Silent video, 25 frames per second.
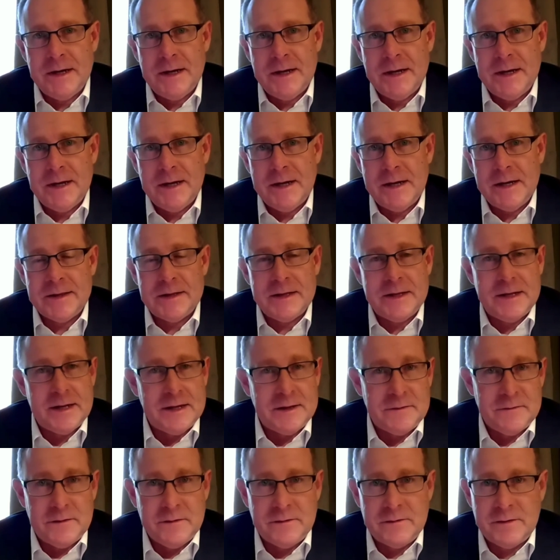at the
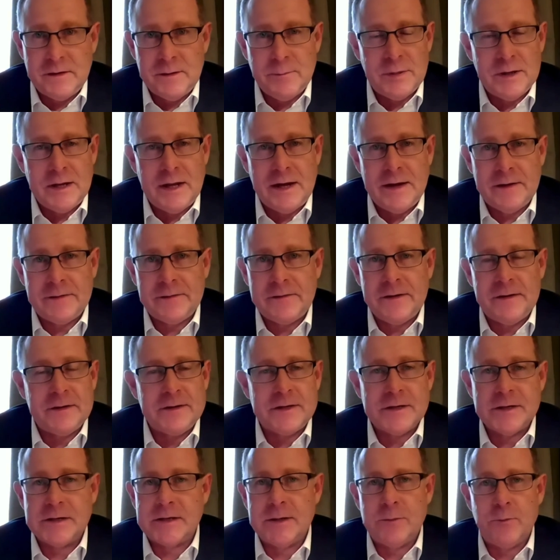end of December last
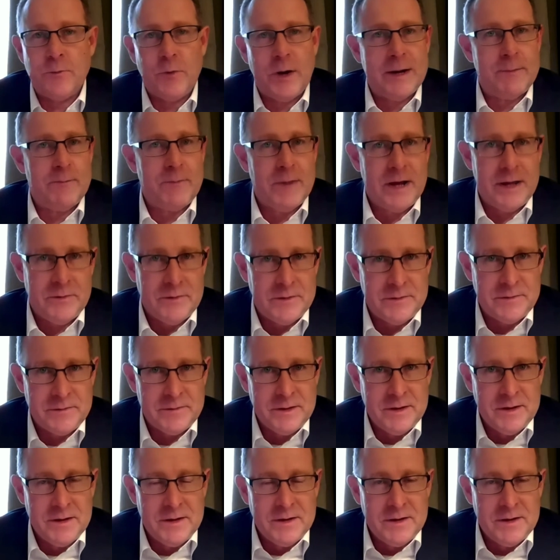year, just in 1 month,